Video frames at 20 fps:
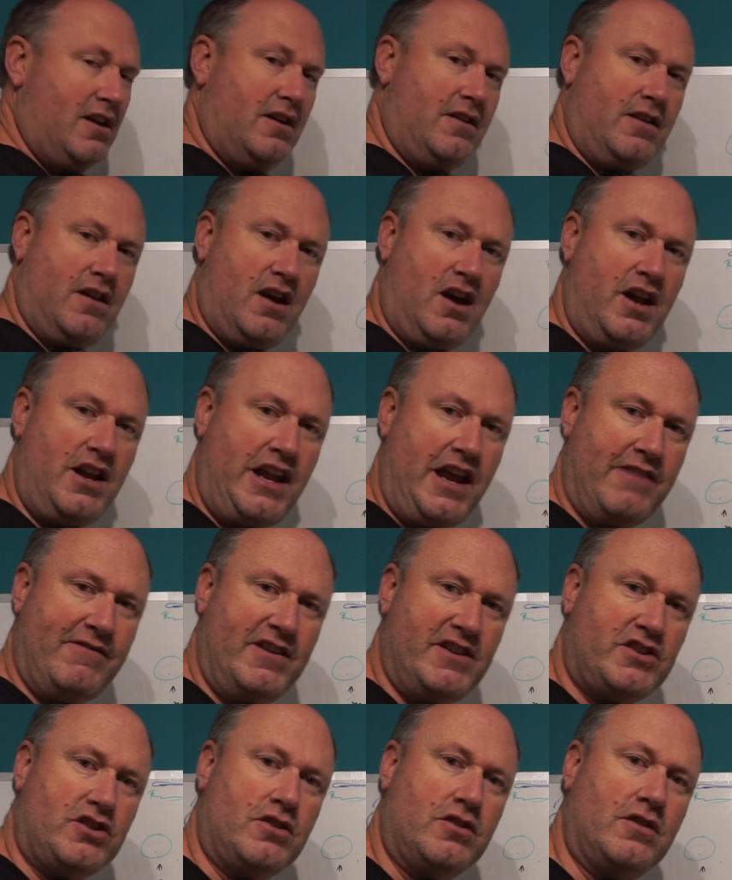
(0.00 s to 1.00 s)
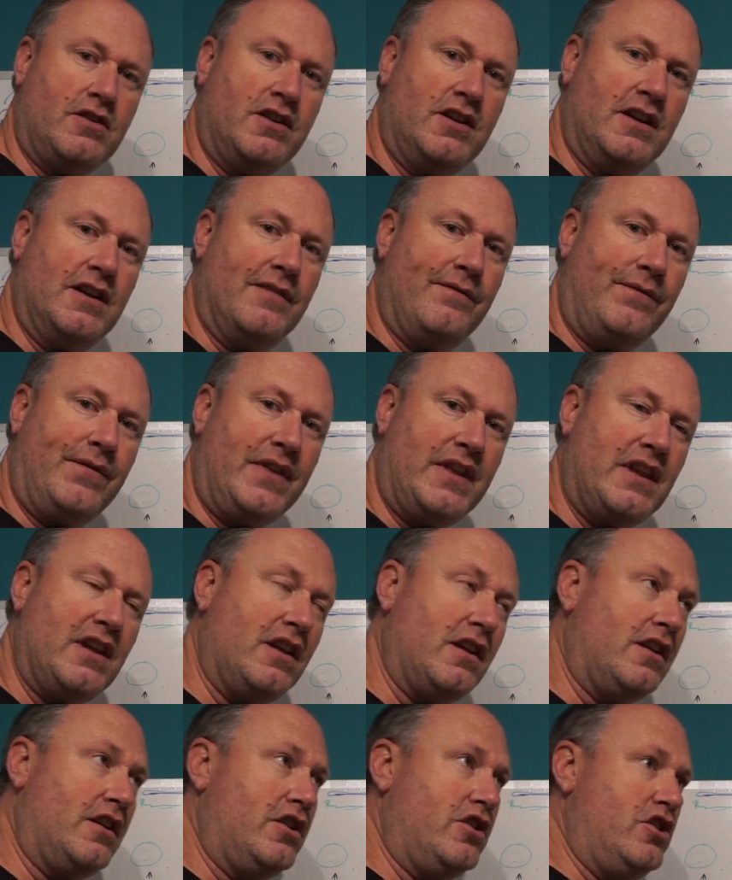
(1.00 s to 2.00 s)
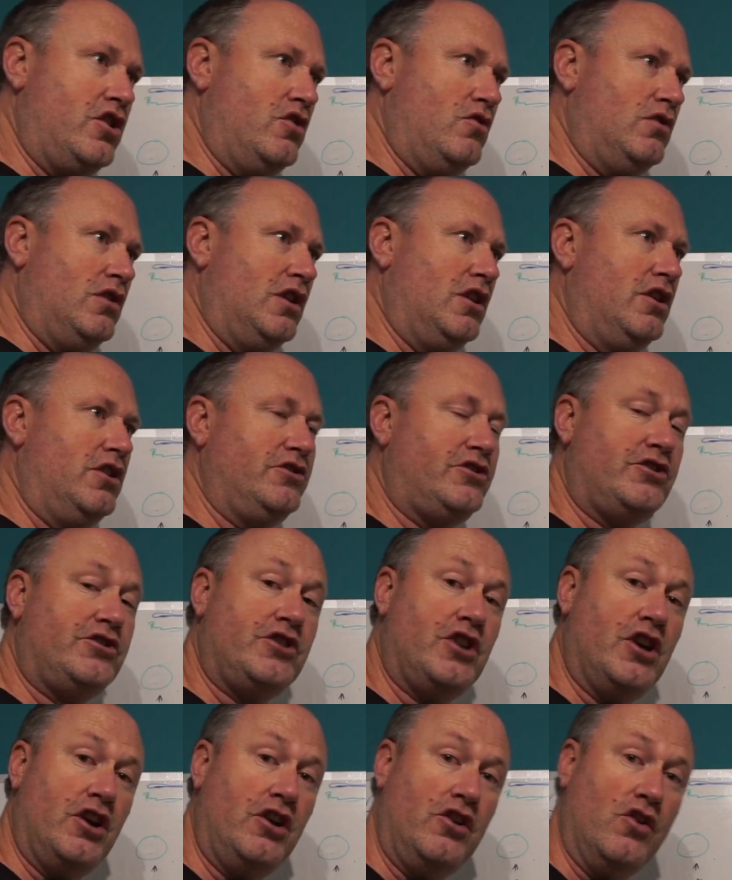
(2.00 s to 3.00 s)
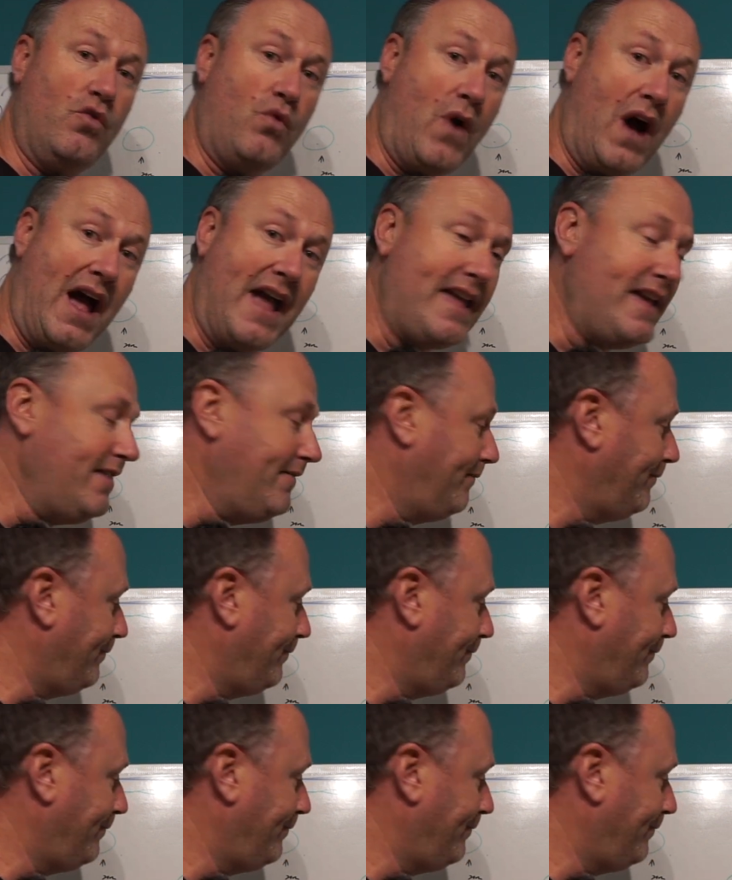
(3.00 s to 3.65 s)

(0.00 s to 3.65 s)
The idea is you learn to turn away.